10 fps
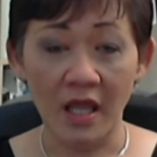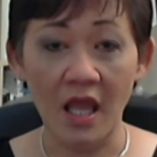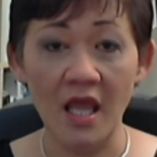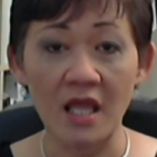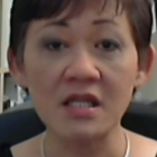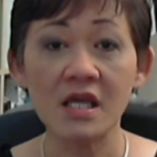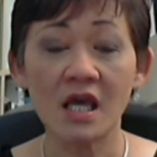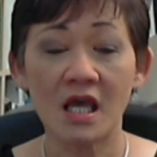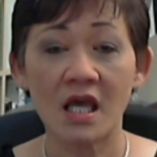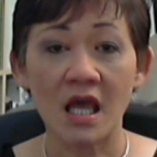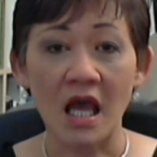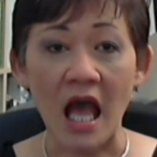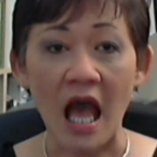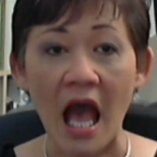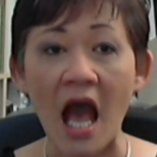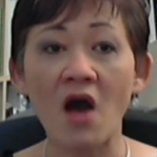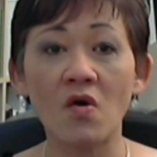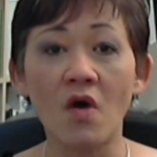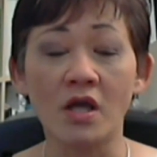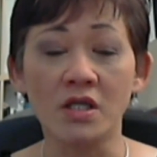in
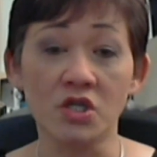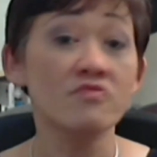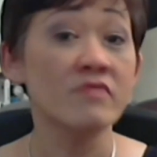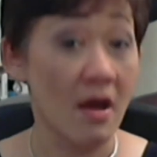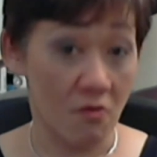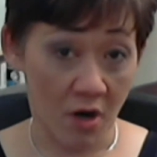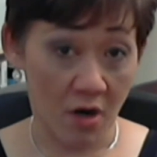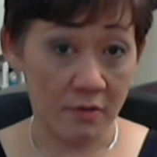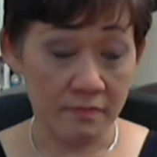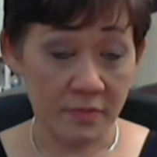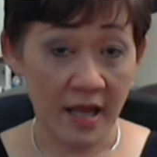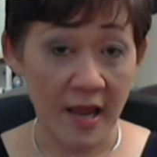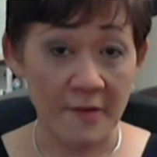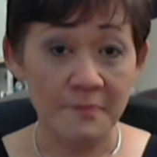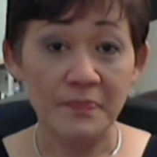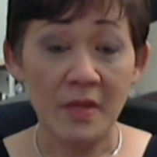how you network, okay?